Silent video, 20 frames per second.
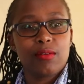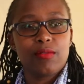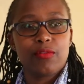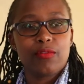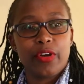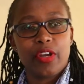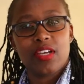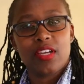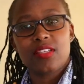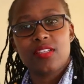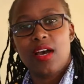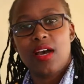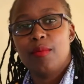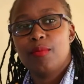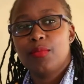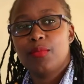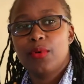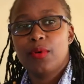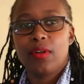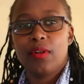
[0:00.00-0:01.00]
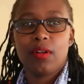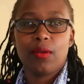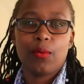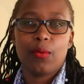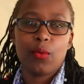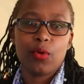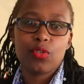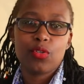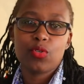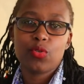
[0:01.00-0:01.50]
for example,
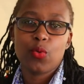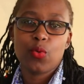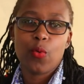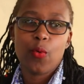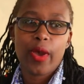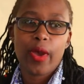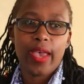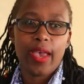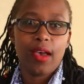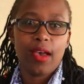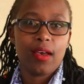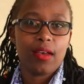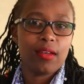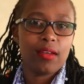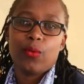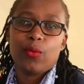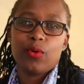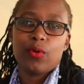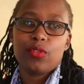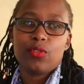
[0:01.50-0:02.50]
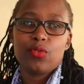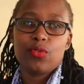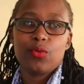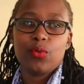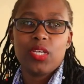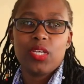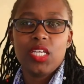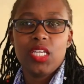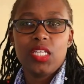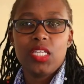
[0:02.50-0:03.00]
what to wear, what
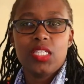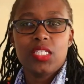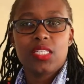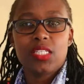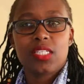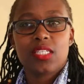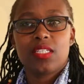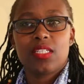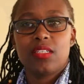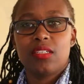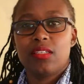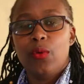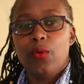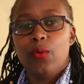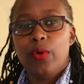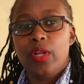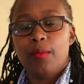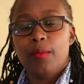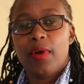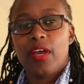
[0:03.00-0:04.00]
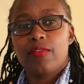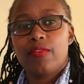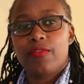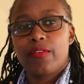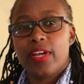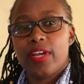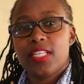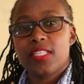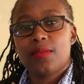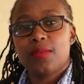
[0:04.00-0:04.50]
to eat, who will my
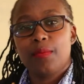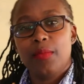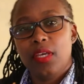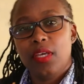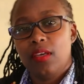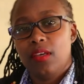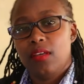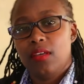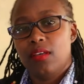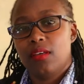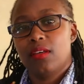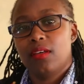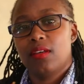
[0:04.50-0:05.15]
friends be,